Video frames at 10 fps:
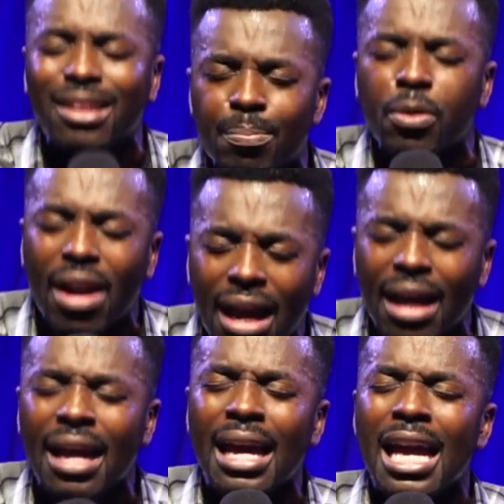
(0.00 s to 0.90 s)
in the prayer
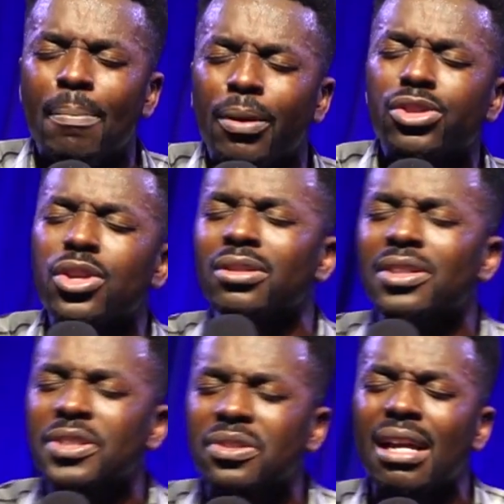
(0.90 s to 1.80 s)
because you
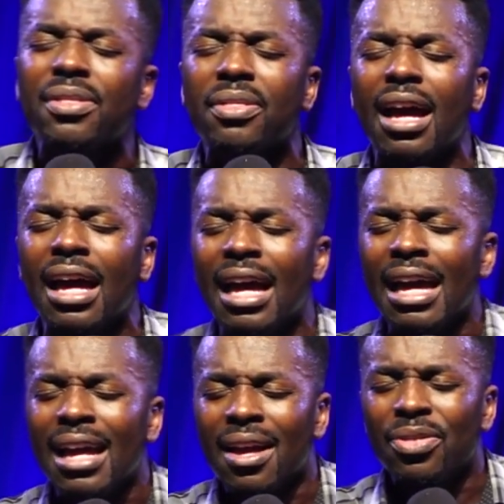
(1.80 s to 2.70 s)
understand that
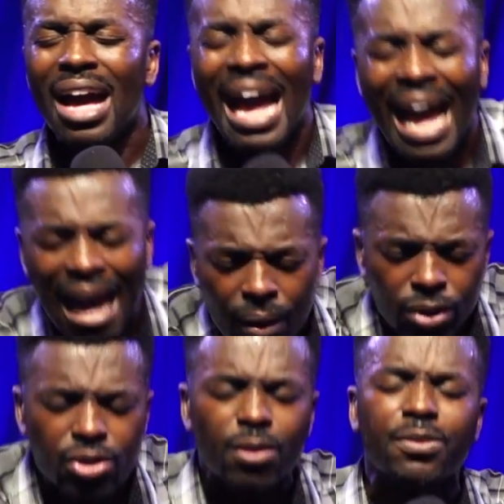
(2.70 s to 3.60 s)
the
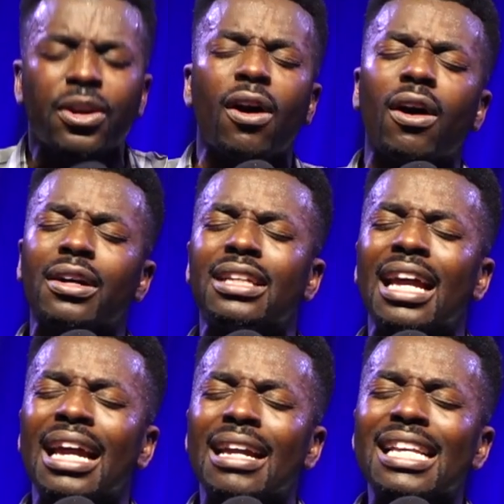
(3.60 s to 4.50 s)
house of God
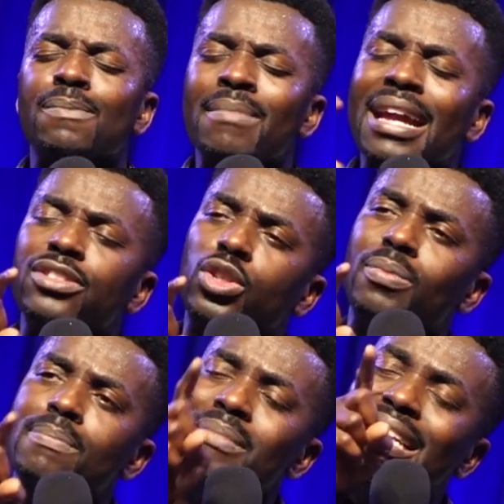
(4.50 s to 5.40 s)
is meant to
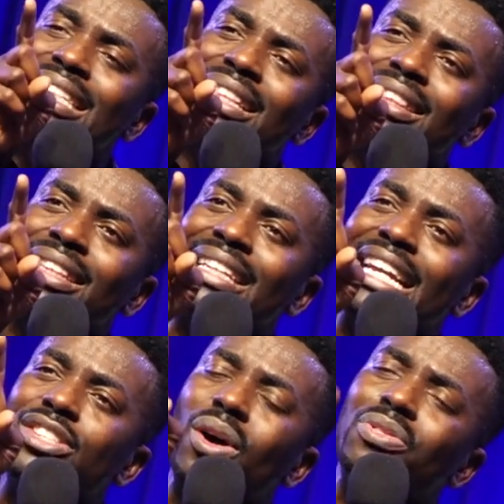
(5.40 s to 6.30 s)
be meeting the
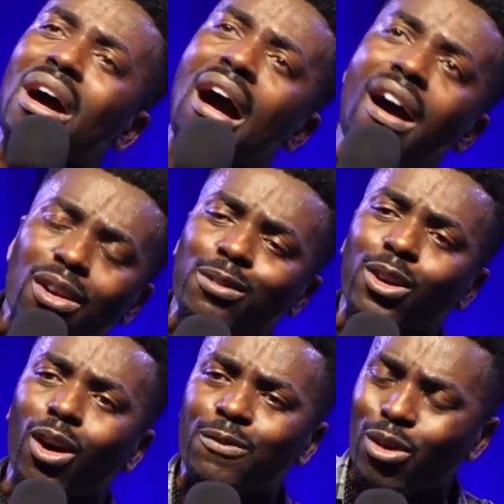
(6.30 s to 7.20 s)
needs on the heart of
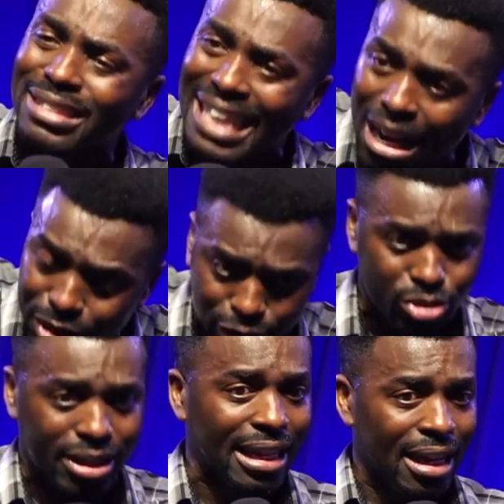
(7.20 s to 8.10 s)
God for a
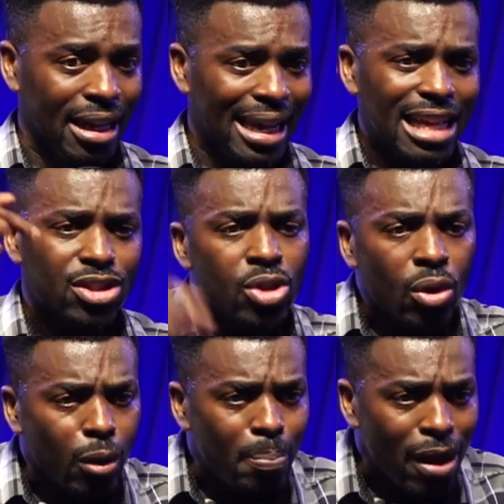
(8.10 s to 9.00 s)
territory. It's
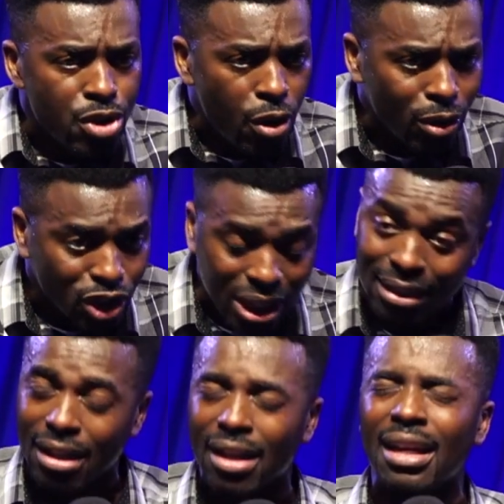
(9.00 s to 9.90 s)
not about your
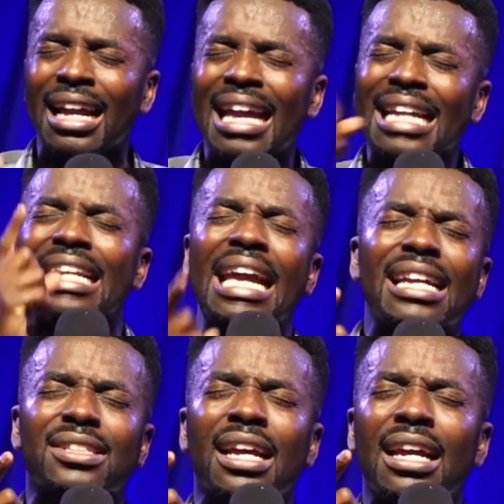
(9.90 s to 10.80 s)
agenda, it's His.